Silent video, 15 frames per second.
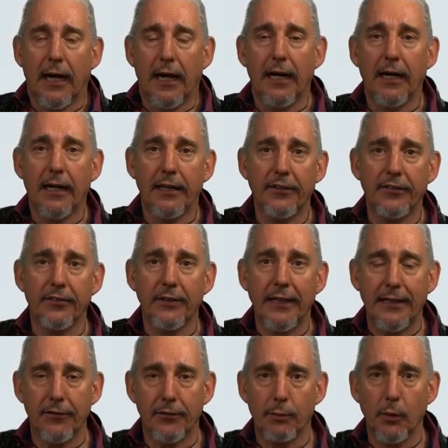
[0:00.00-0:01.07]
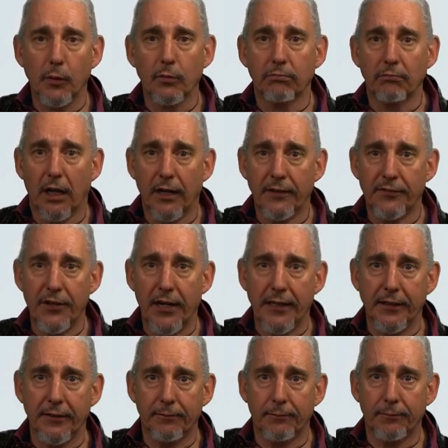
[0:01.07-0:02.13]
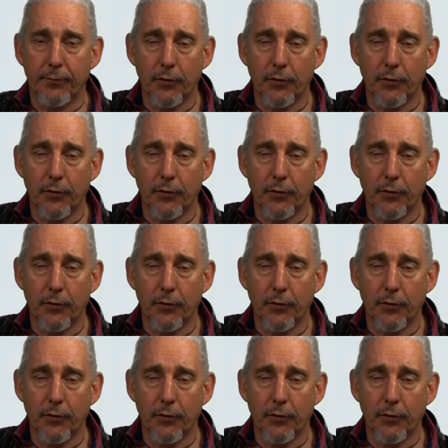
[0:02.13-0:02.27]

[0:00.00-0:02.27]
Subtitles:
His latest book, Life Jacket,